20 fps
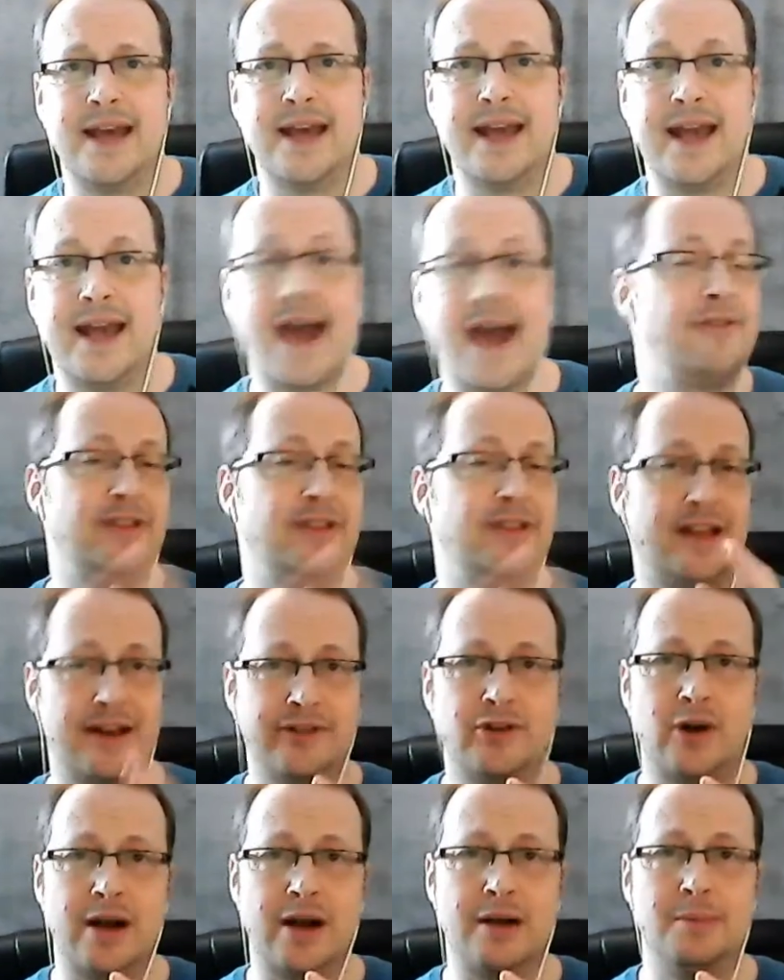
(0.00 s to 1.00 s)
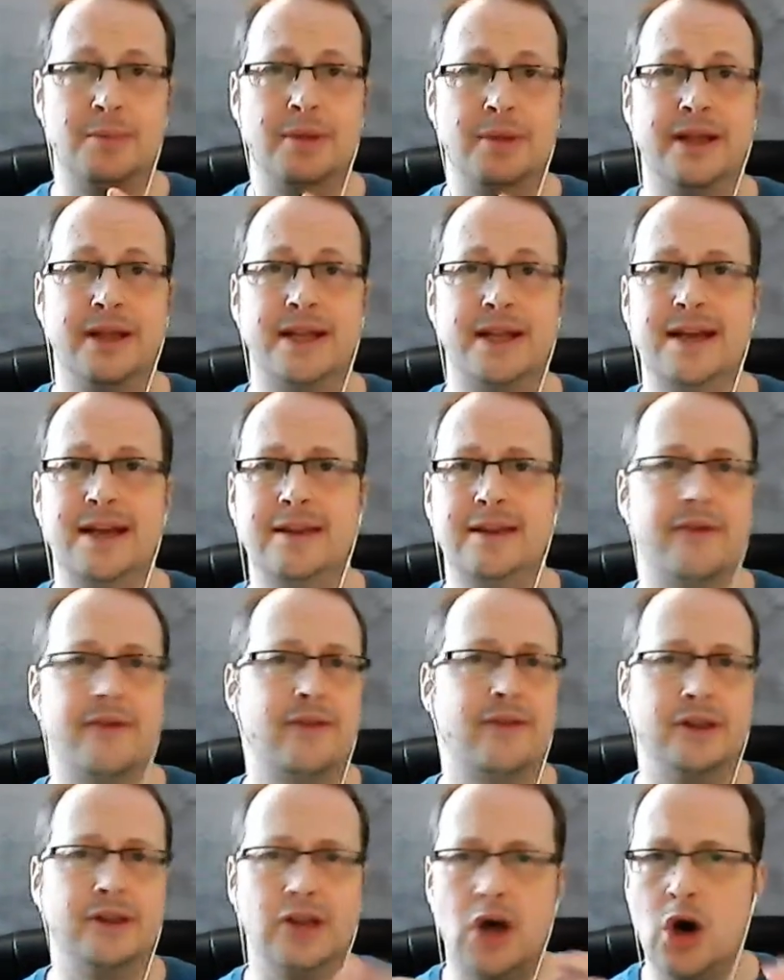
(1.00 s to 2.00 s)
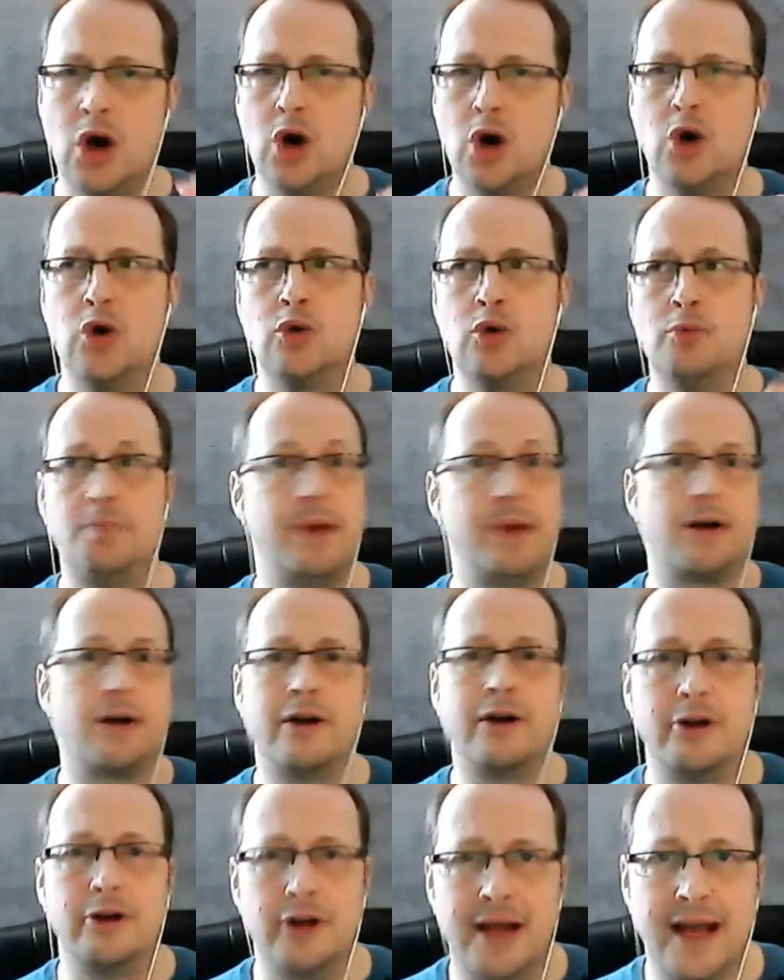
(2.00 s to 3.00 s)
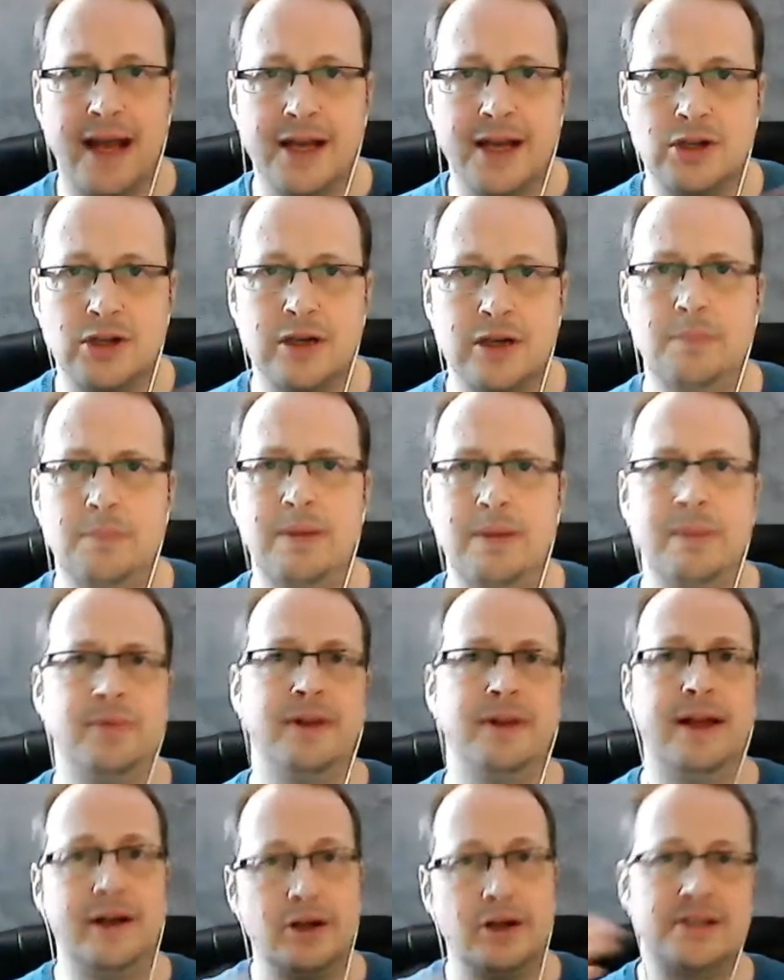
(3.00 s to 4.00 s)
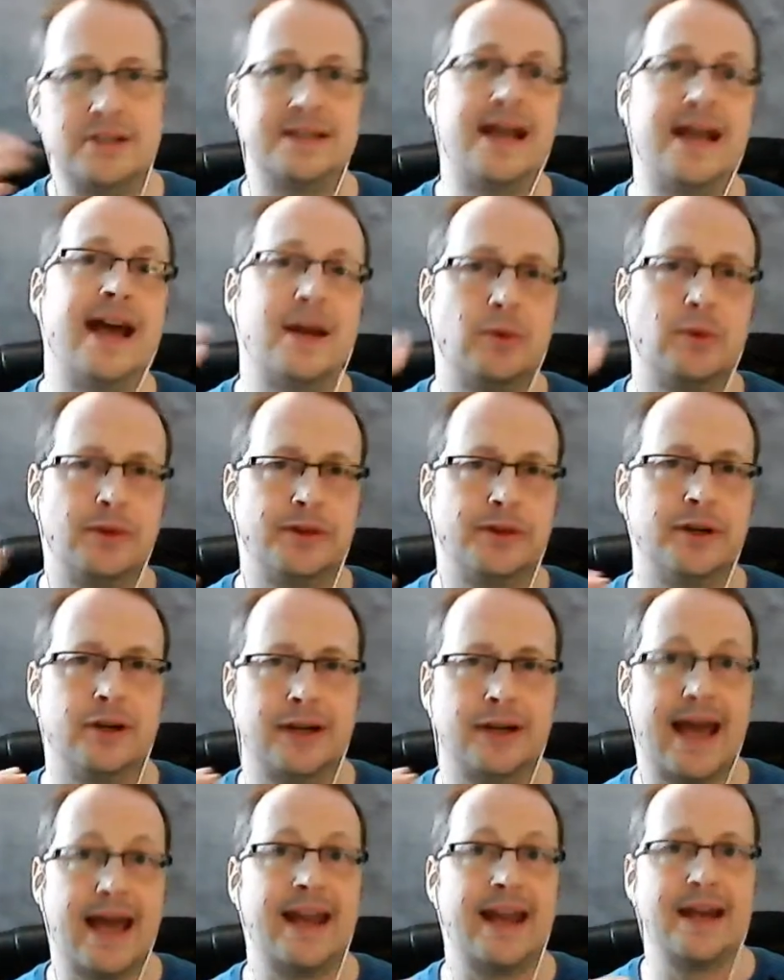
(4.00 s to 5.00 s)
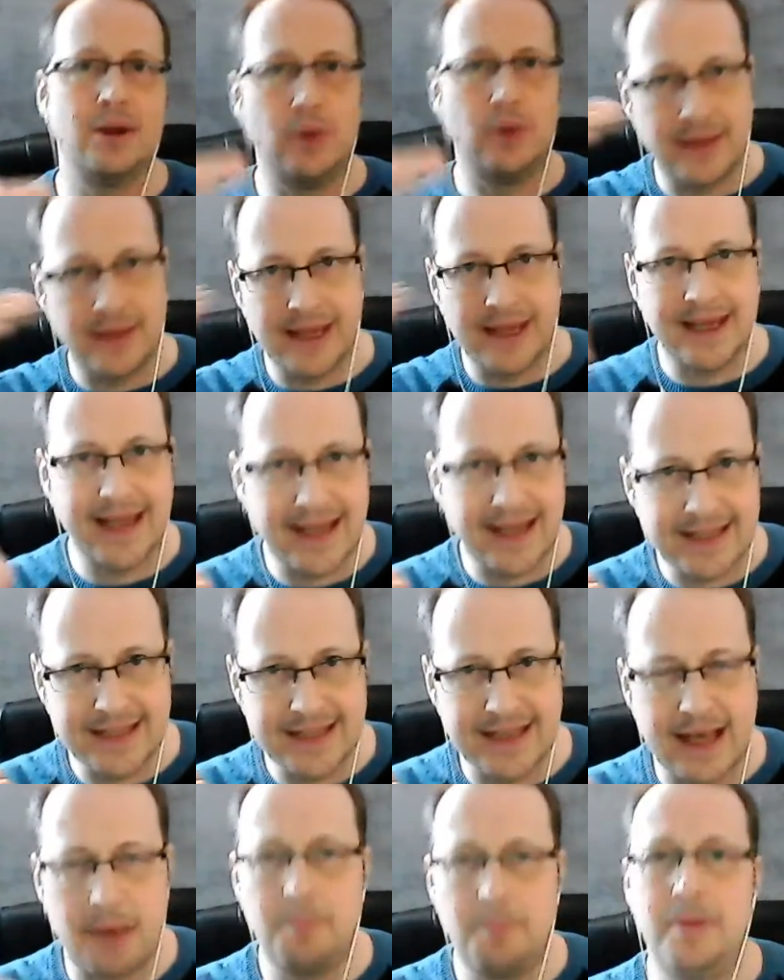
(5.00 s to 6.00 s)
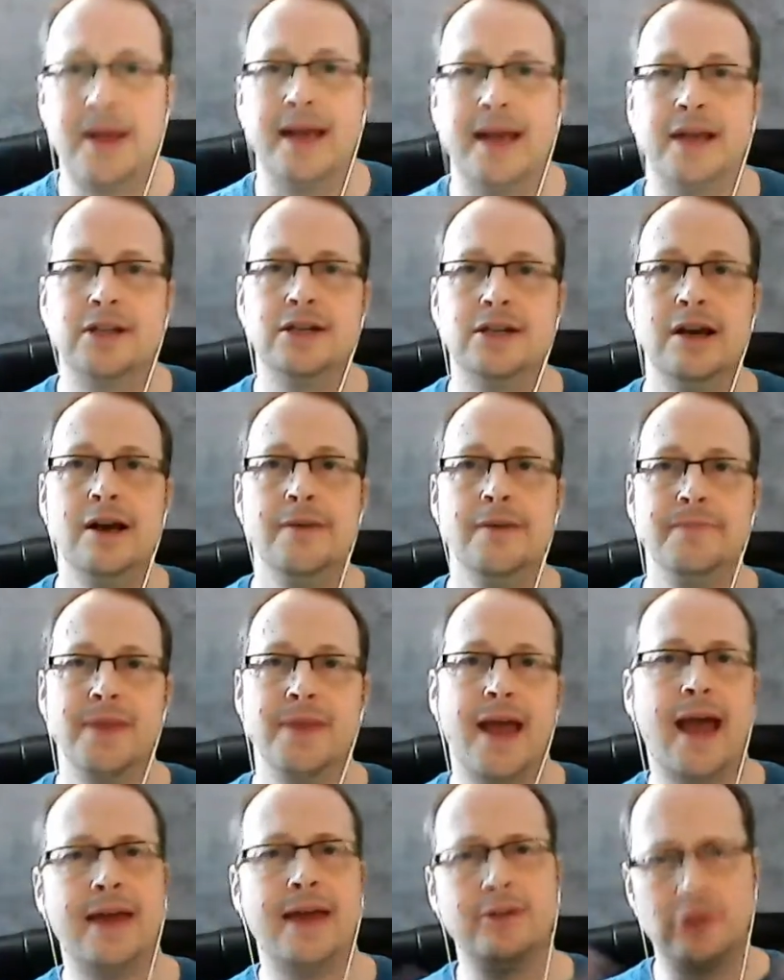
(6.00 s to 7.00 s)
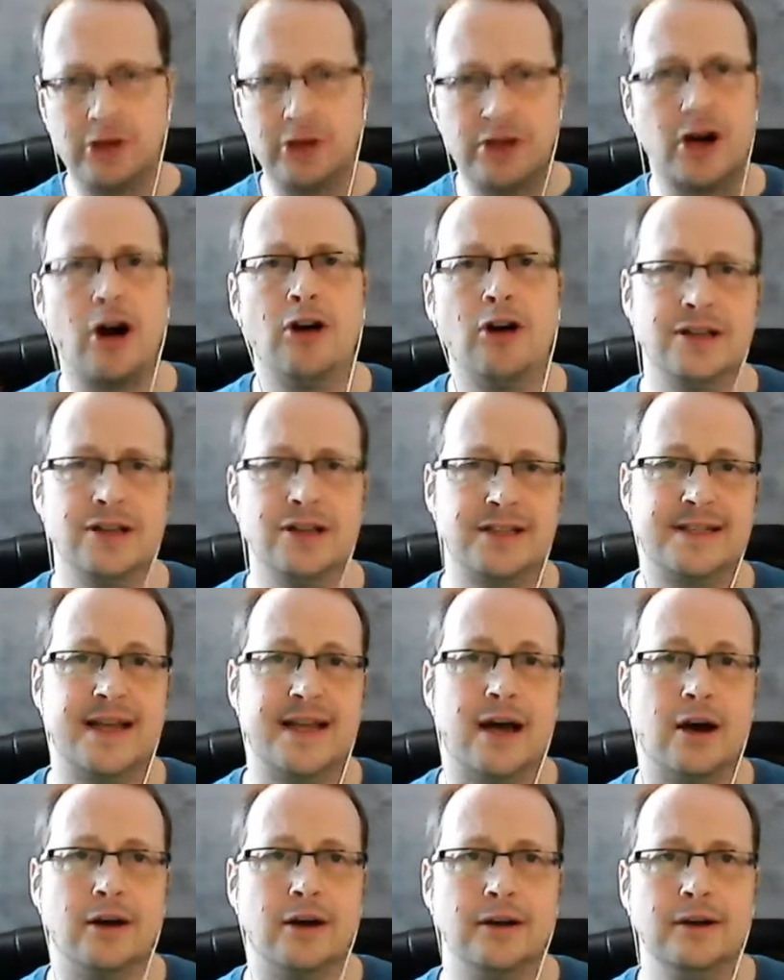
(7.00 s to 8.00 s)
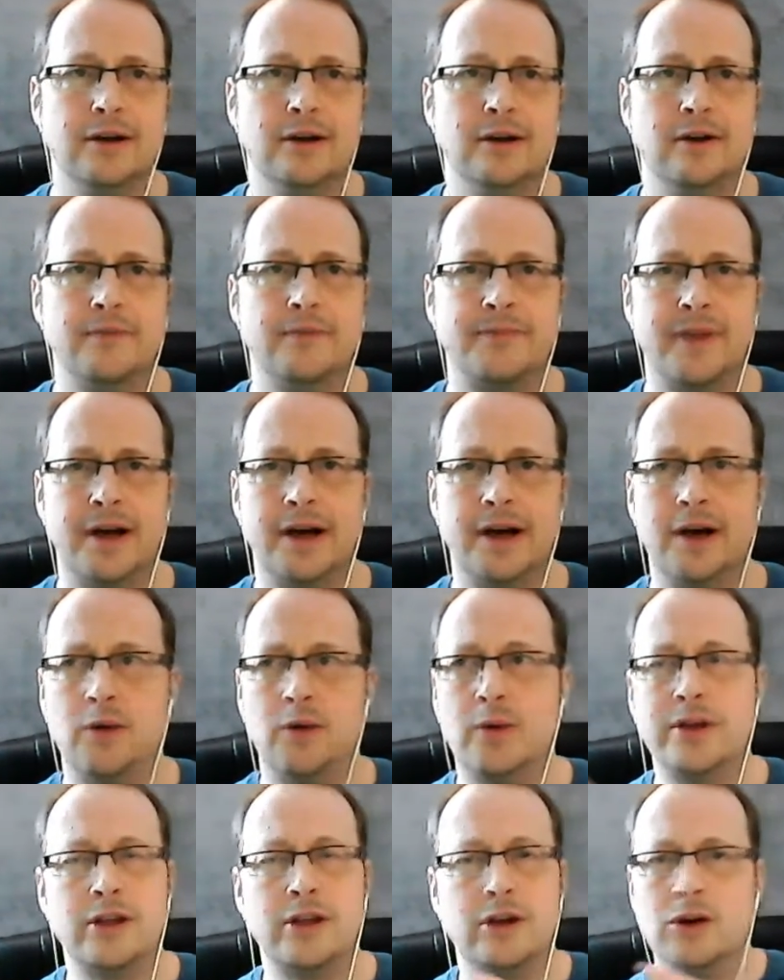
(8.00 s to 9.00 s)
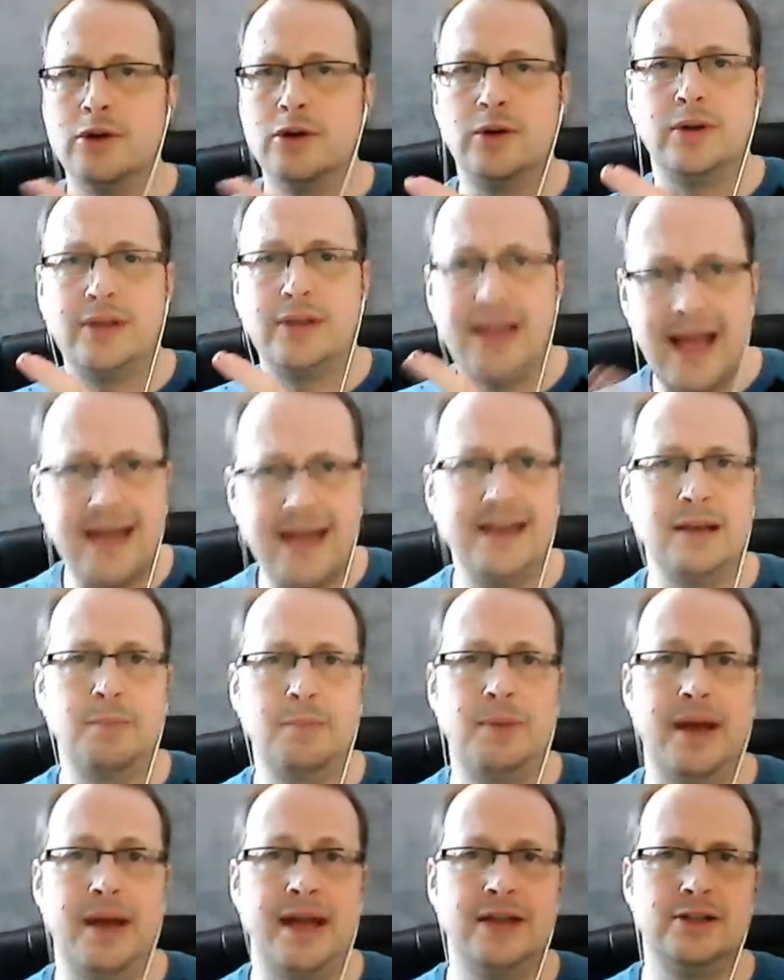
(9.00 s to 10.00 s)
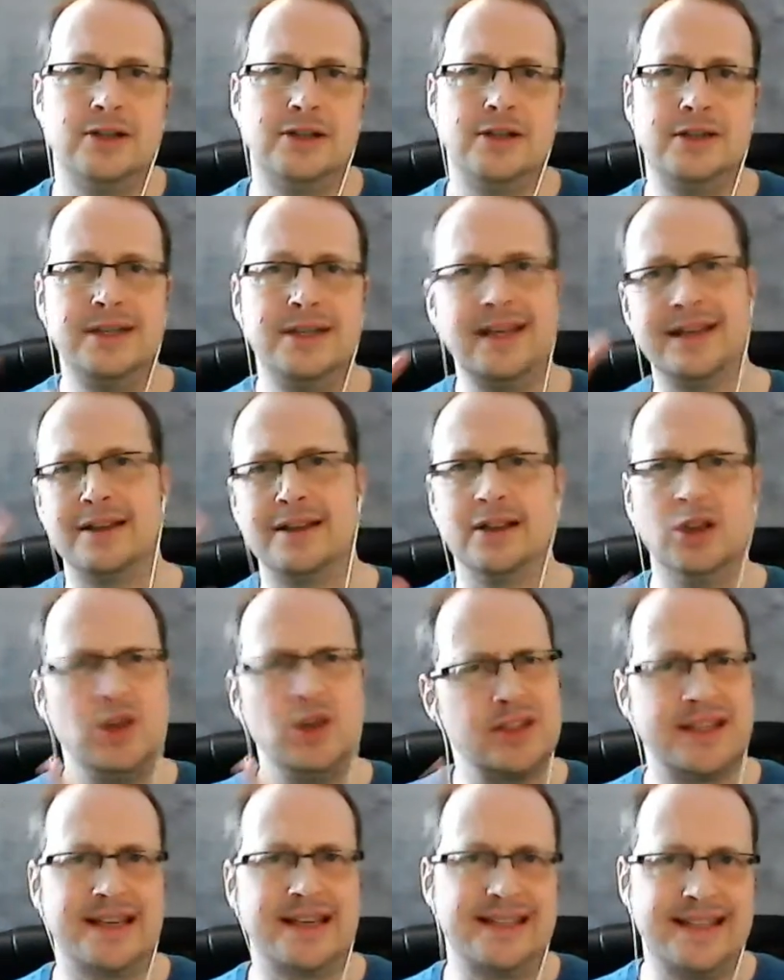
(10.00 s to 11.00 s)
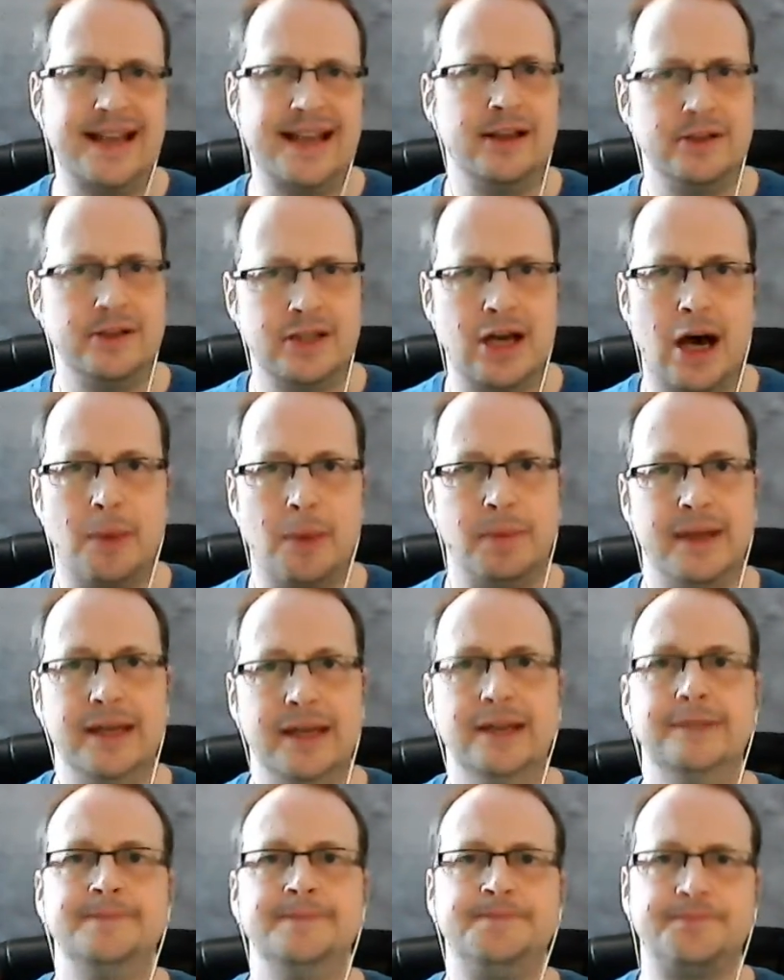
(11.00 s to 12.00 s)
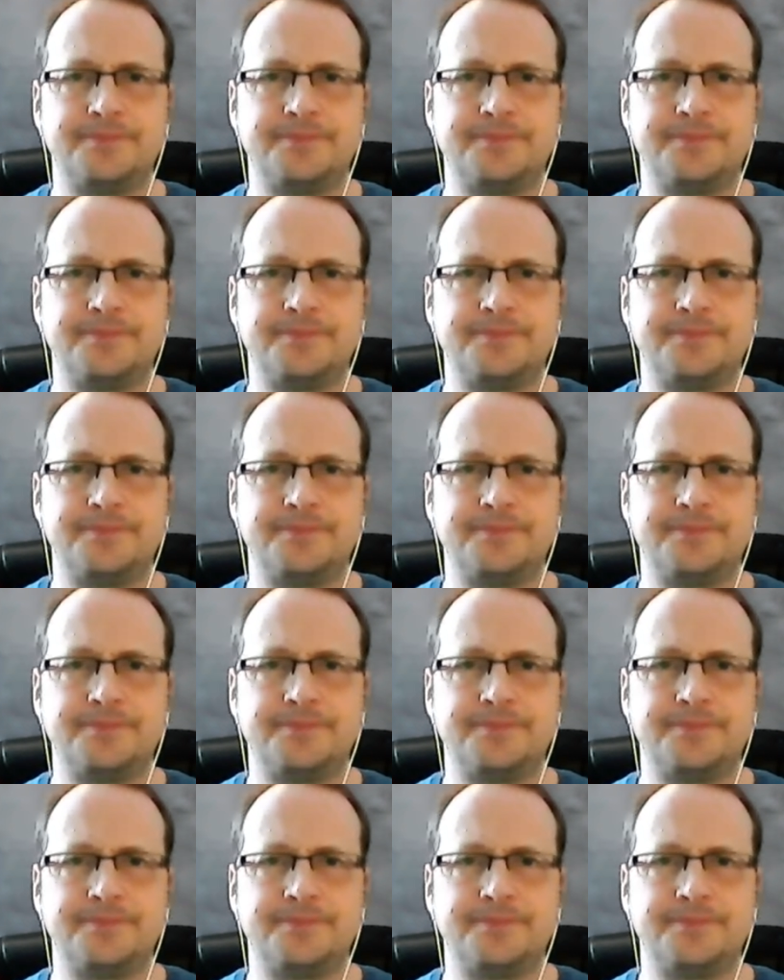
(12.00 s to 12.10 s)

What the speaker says: they have a lot of credibility. They have a low barrier to entry. People understand what they're getting when they get to that page, and their guard is down. When you go to a landing page, you see it looks like sales copy,